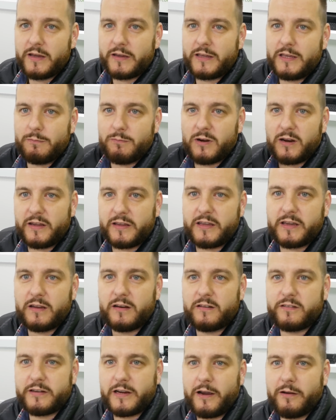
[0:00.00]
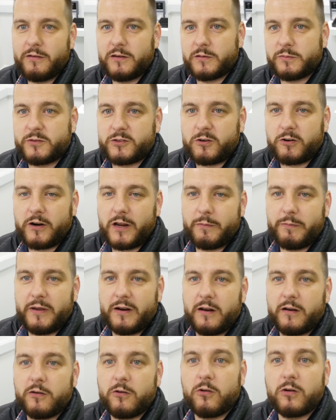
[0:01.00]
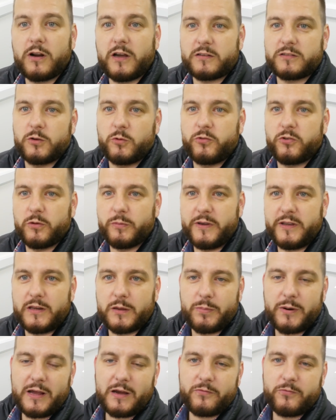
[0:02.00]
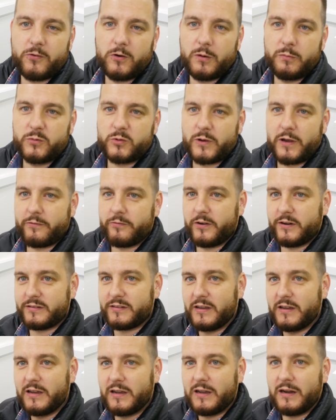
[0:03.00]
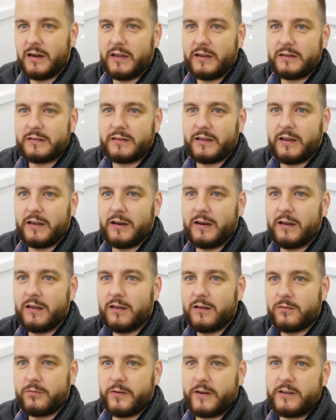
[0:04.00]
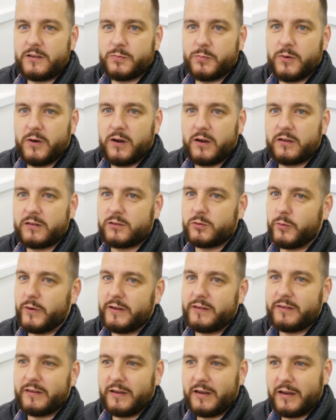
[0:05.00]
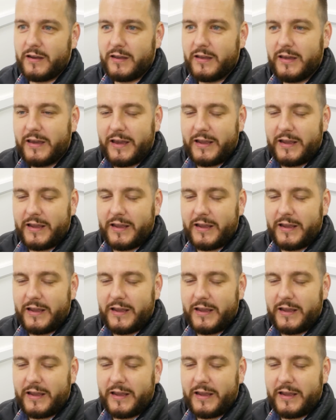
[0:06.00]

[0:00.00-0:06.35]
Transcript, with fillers: Keep liking, sharing and subscribing on all our social media platforms, whether it's LinkedIn, Facebook, Twitter,